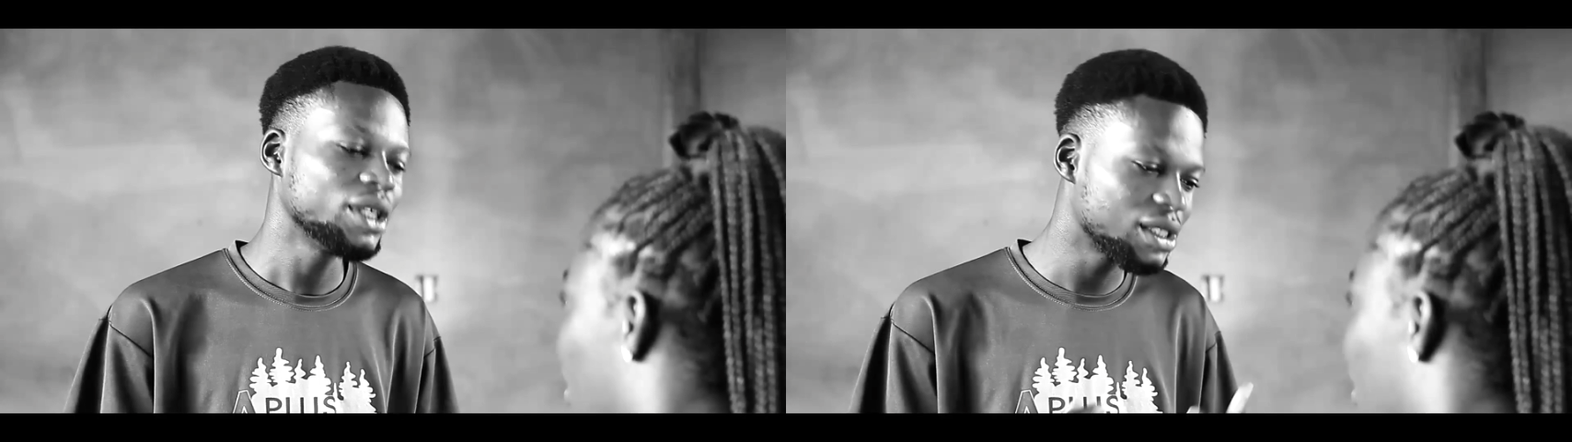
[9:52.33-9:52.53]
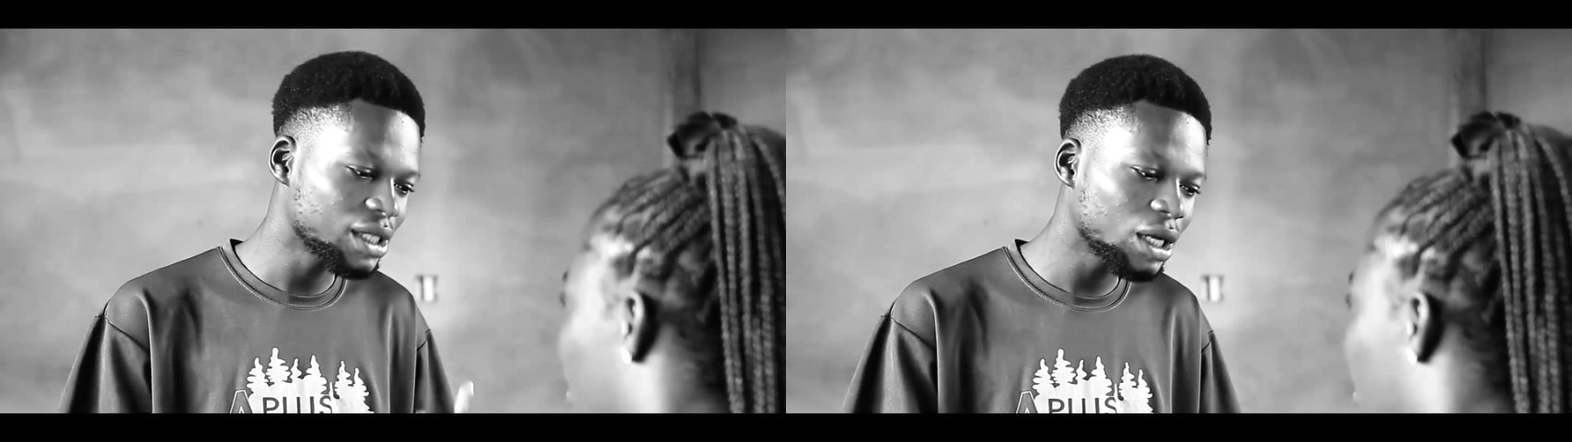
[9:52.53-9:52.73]

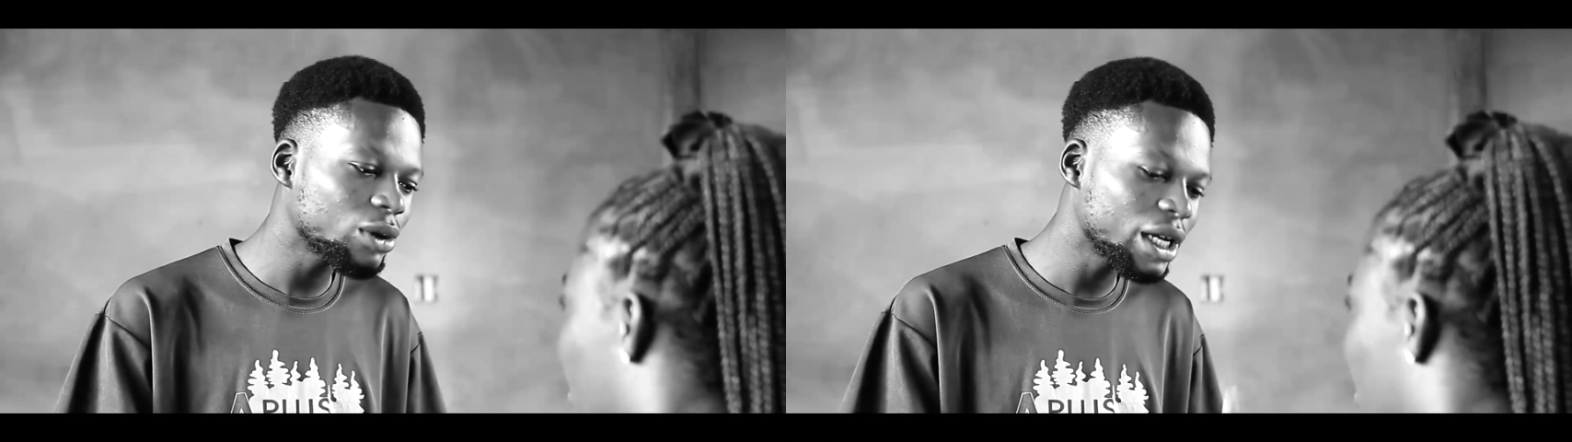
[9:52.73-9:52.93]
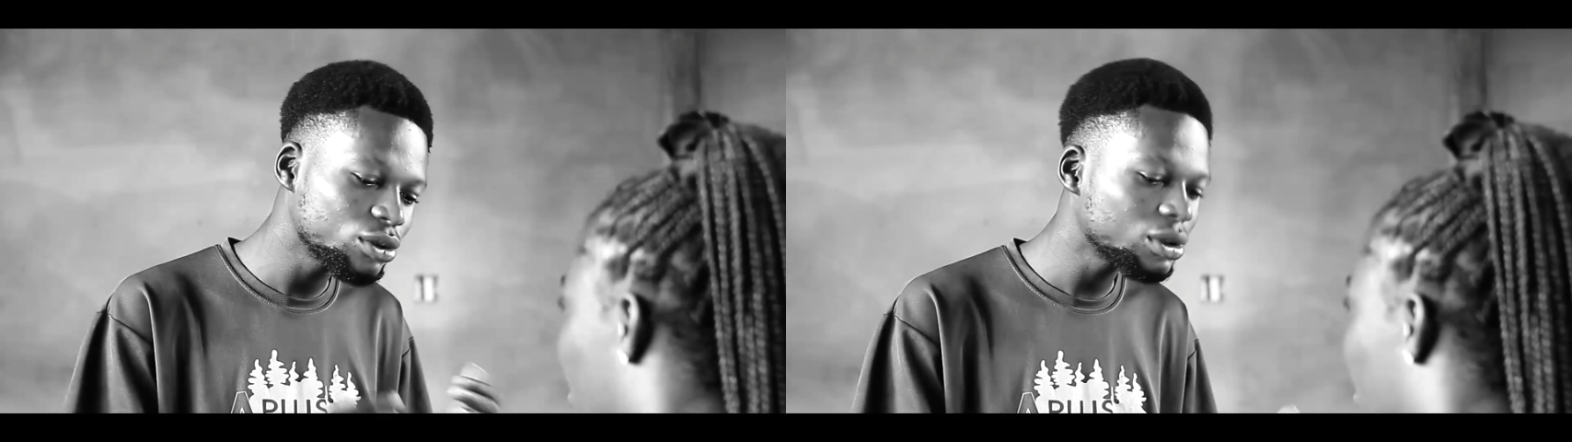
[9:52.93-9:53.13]

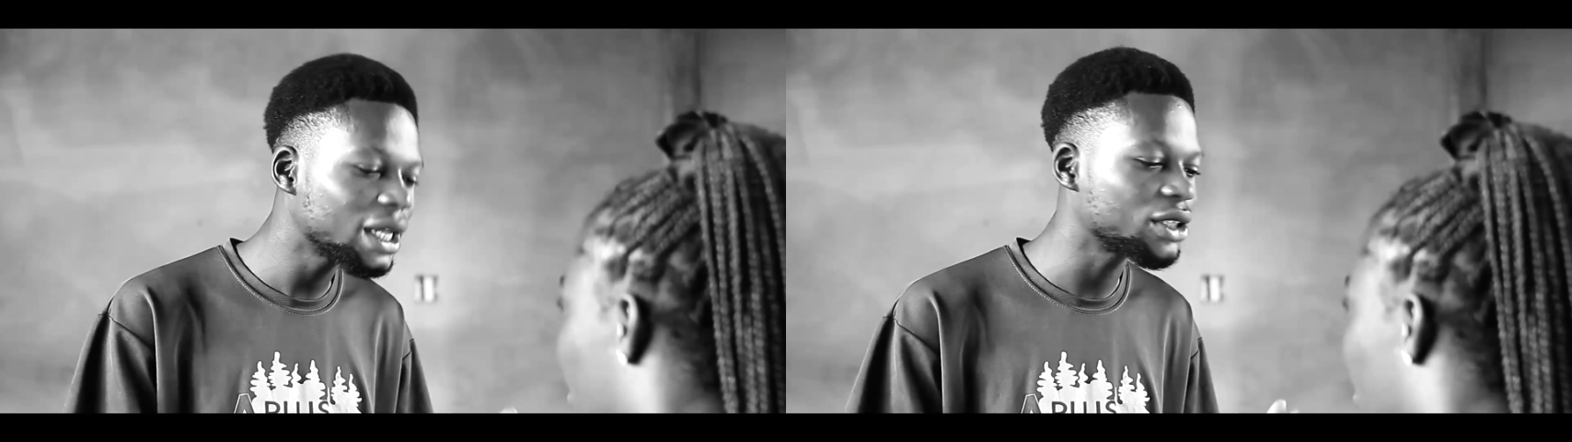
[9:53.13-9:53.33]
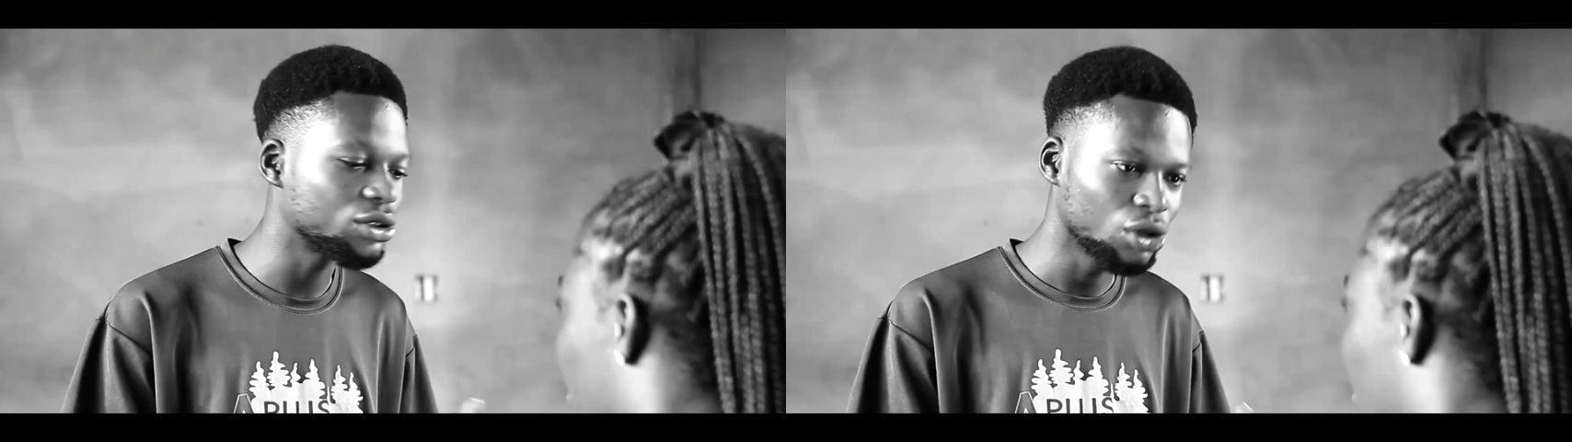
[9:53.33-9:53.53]
Felix's
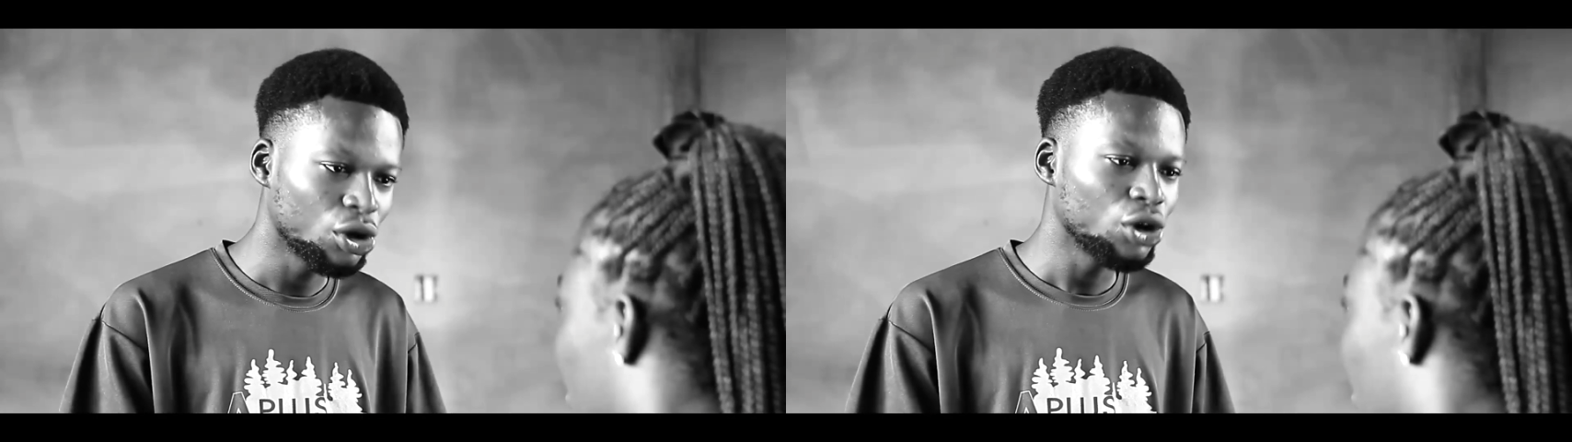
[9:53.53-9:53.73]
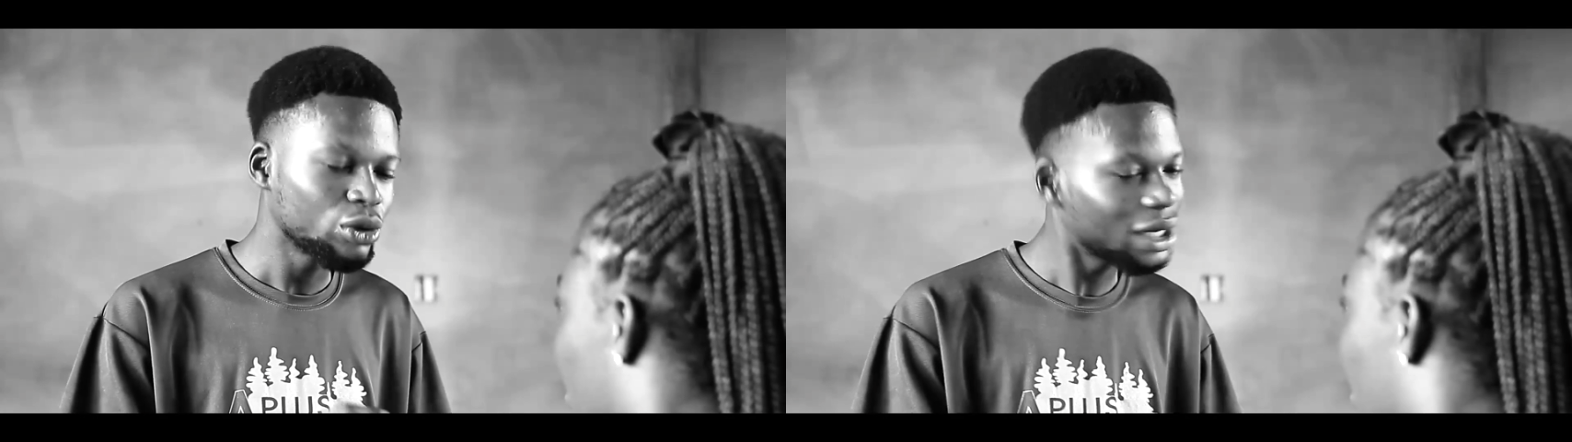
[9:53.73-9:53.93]
heart,
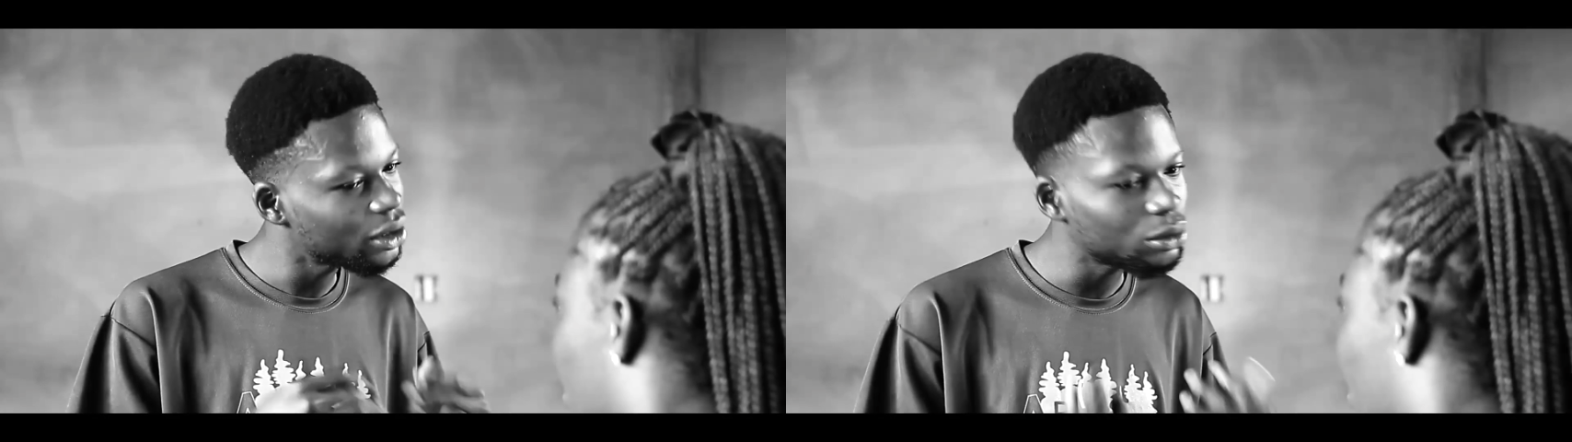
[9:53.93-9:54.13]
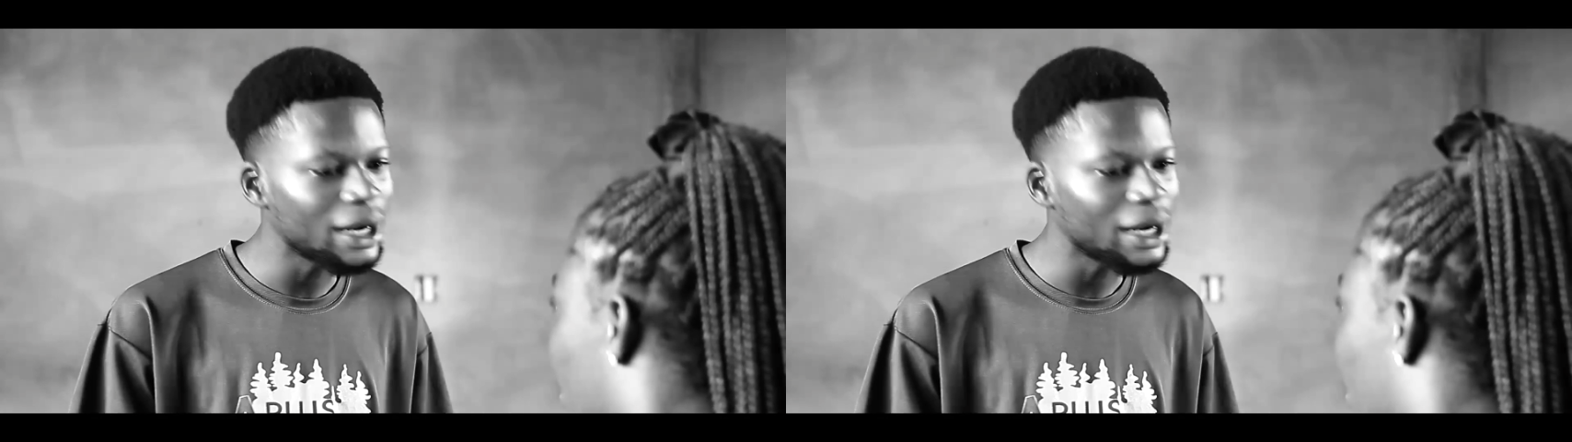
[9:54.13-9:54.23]
now